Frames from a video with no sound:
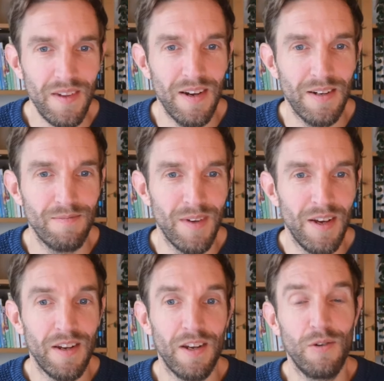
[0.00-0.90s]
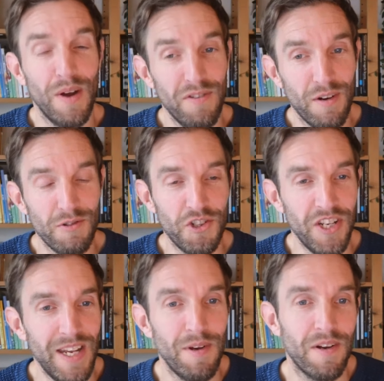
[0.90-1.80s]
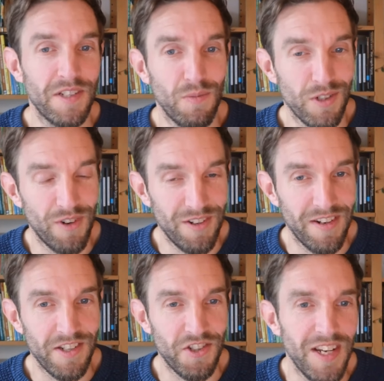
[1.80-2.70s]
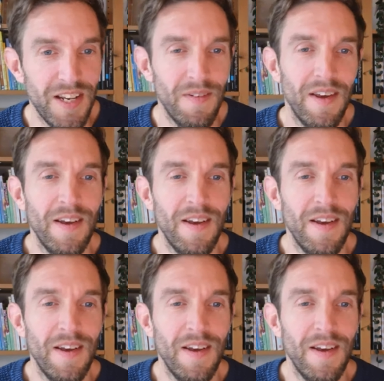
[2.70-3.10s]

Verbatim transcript: Um, mm. You do have to know C because it was written in C.